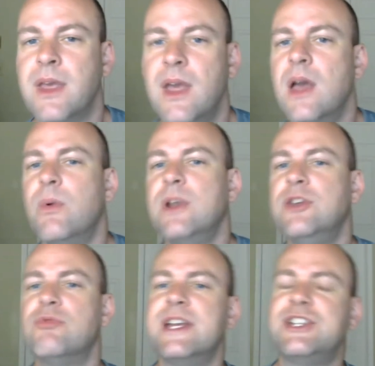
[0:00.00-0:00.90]
When
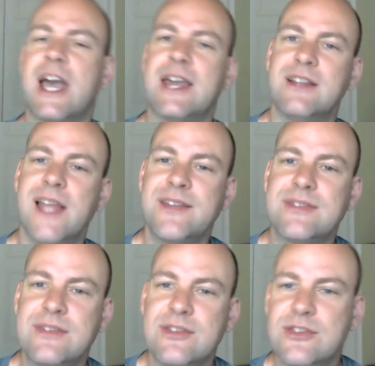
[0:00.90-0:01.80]
you reach
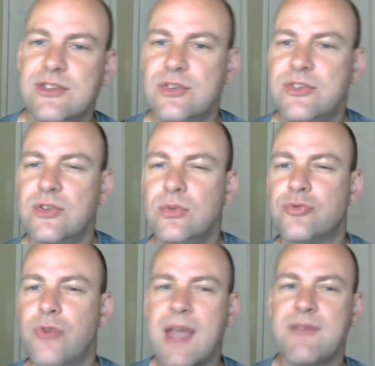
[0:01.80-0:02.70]
adolescence, you're still
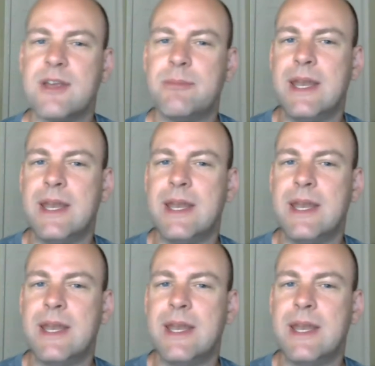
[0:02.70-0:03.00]
driving,